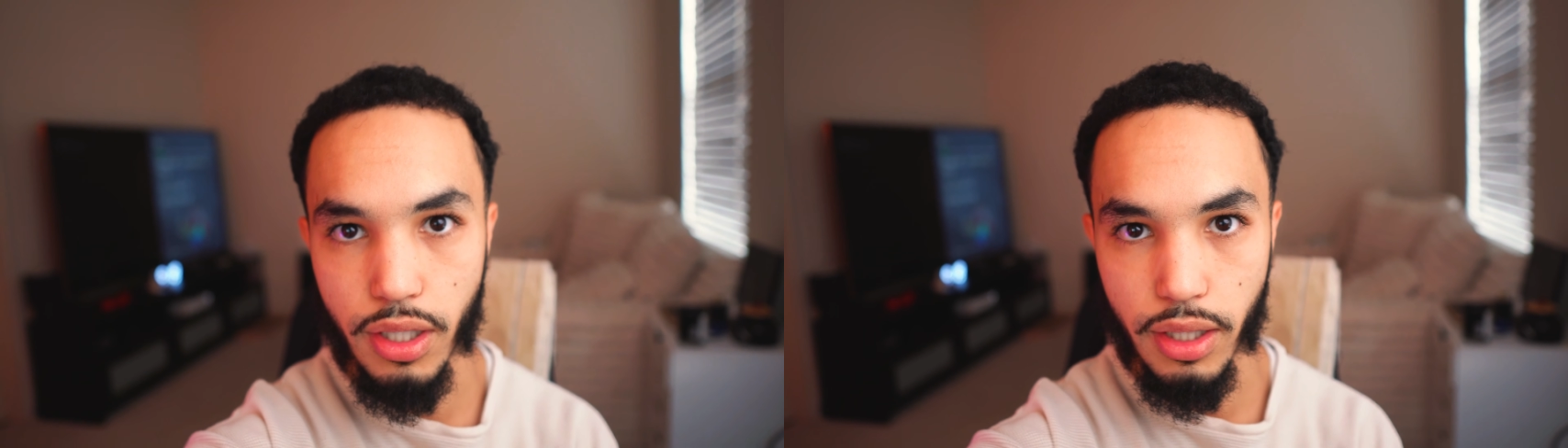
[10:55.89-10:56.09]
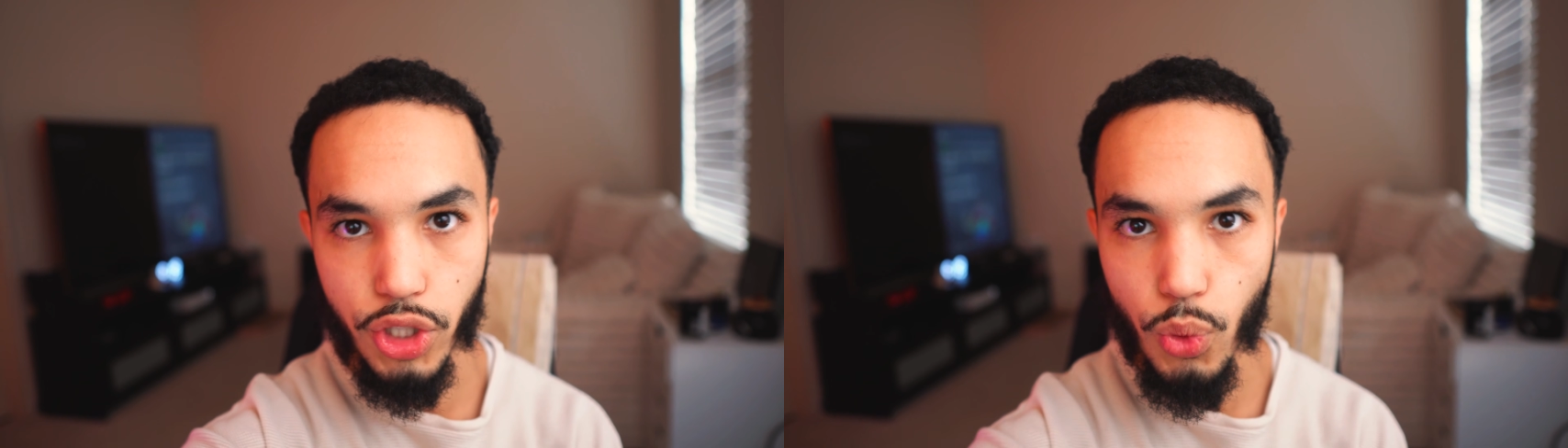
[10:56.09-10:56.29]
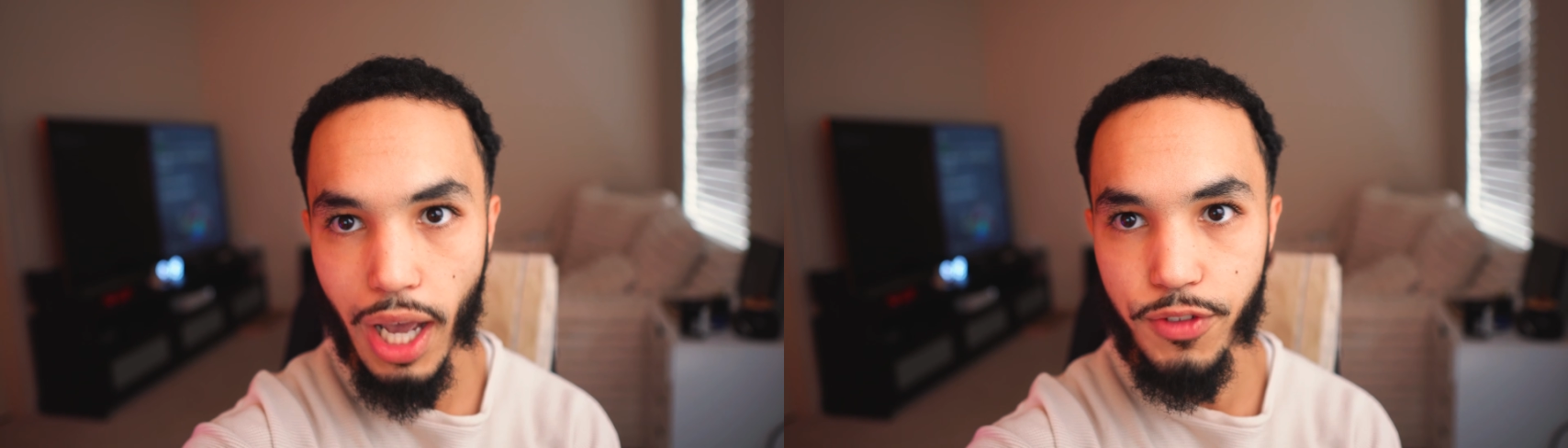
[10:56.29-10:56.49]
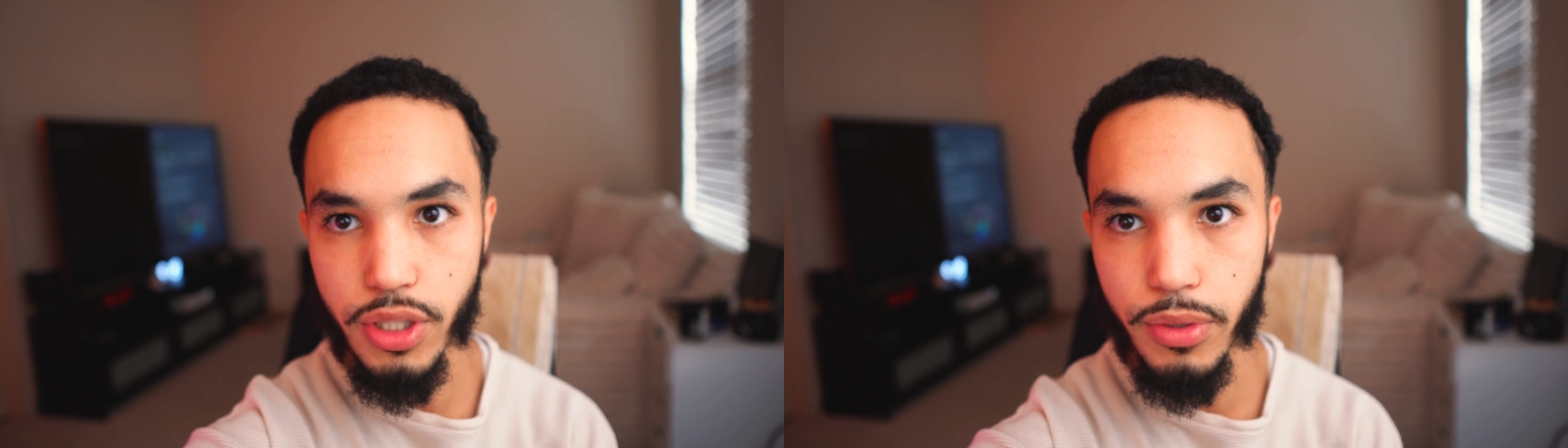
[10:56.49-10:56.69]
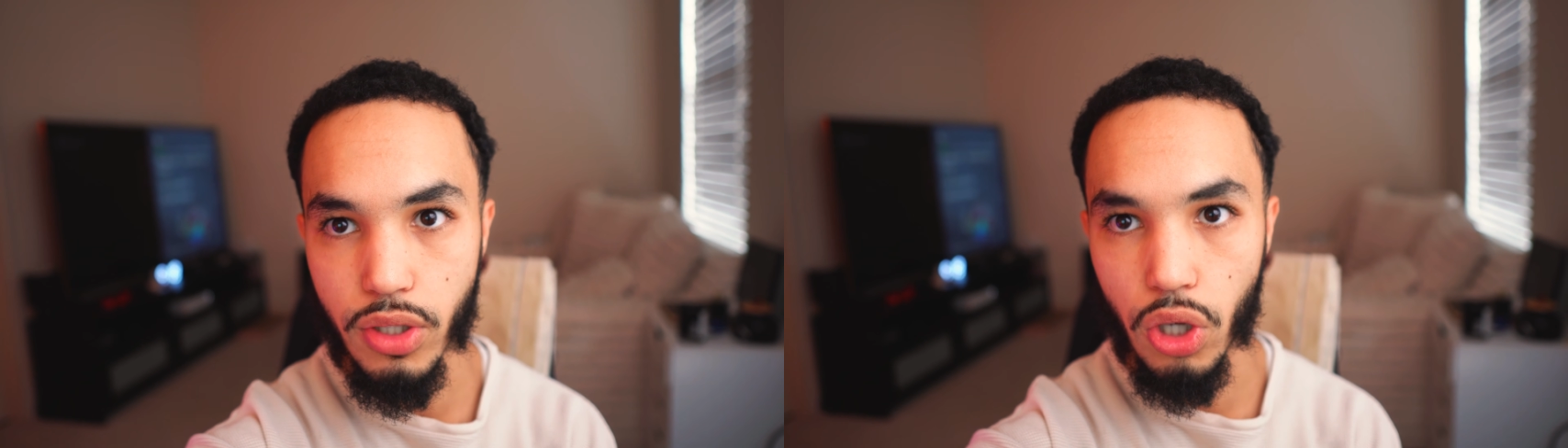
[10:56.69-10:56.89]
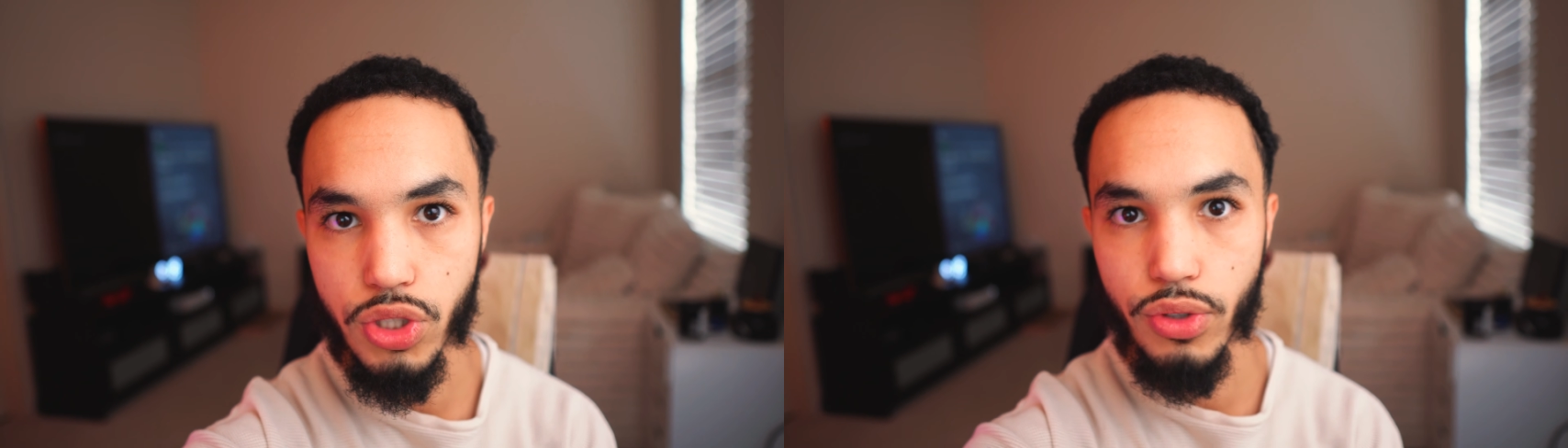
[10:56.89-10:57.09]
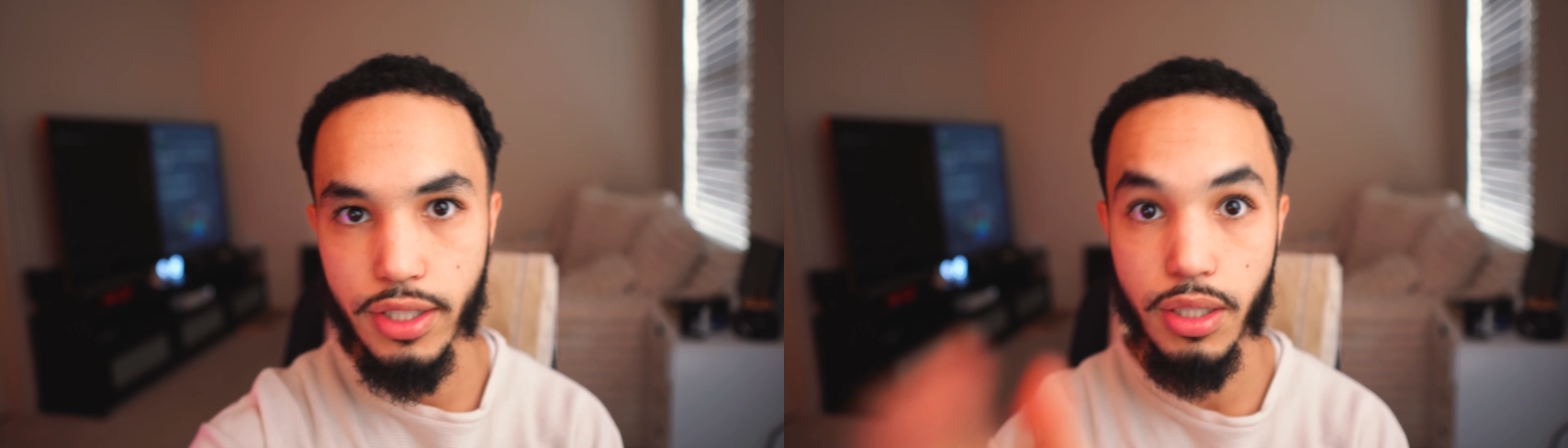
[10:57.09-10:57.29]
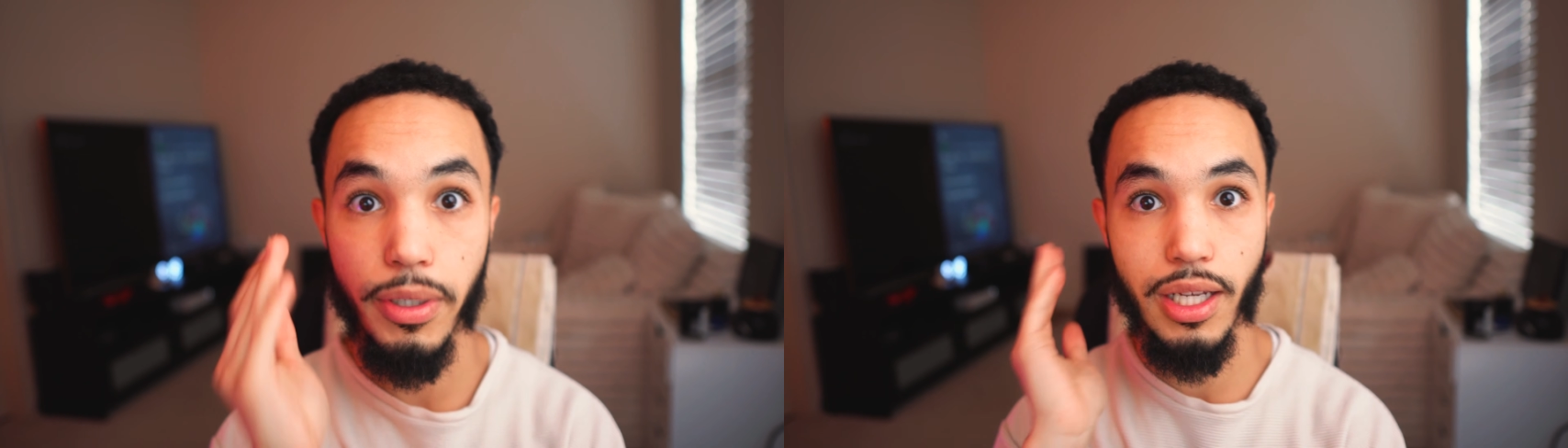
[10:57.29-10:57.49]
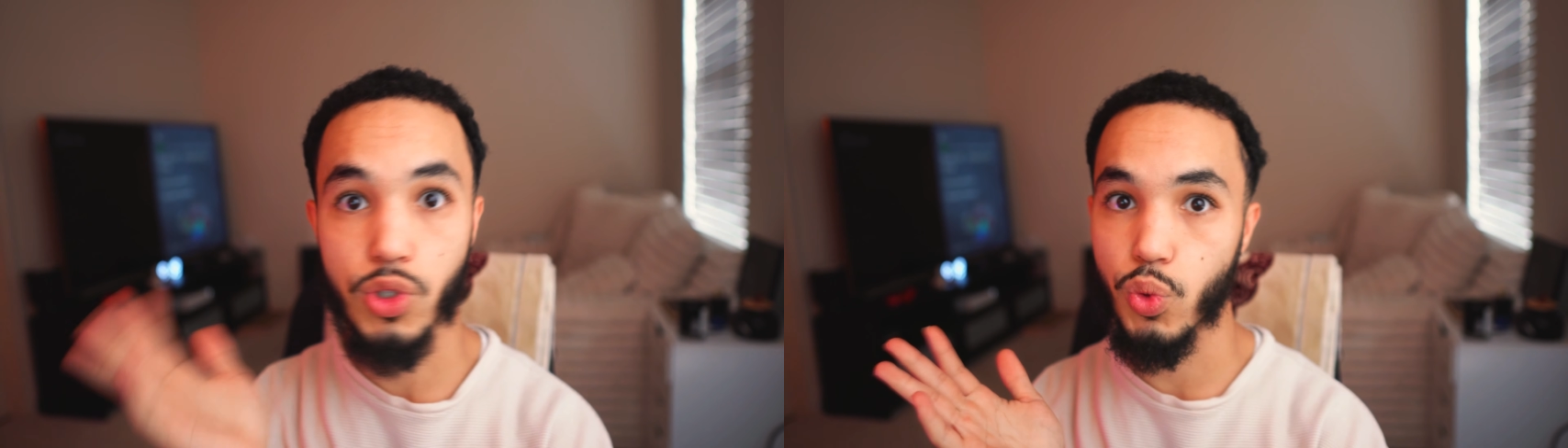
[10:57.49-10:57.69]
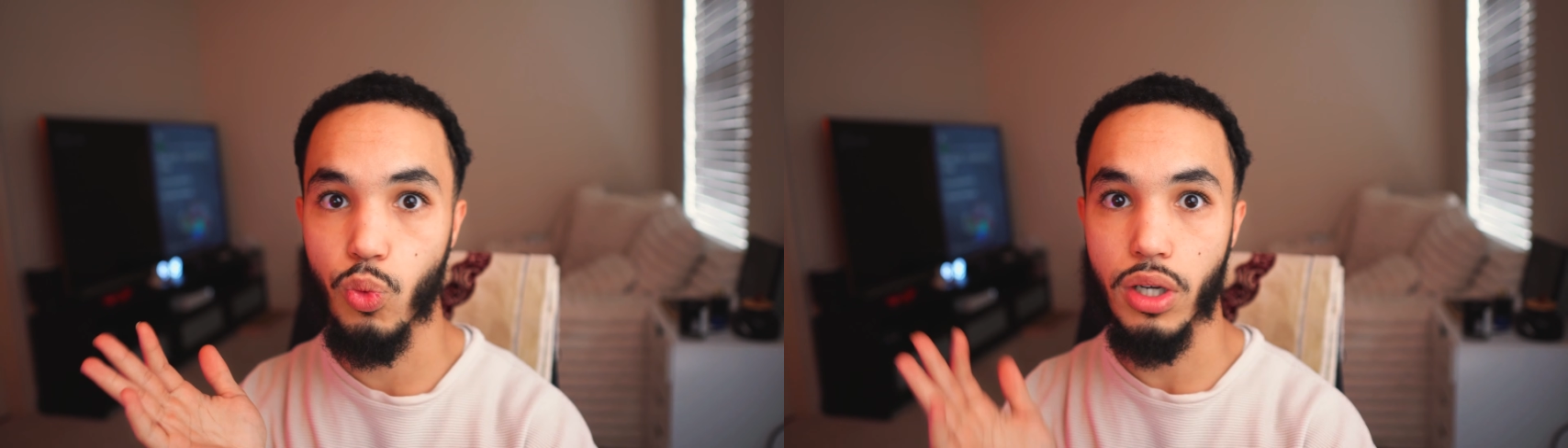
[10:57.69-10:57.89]
Like, you have something also that somebody else
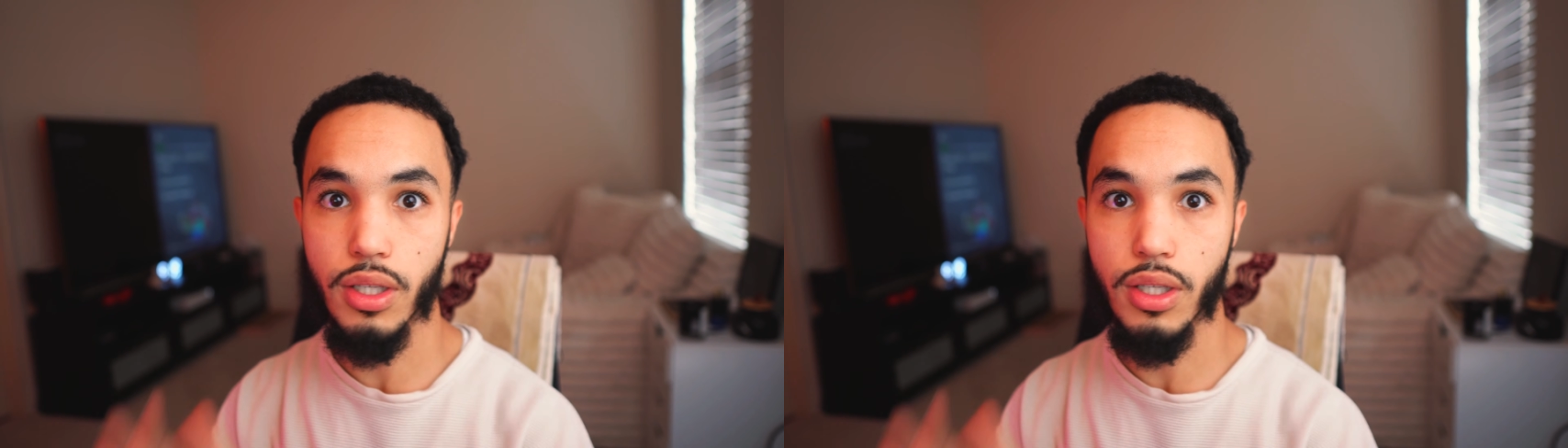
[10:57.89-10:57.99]
would want.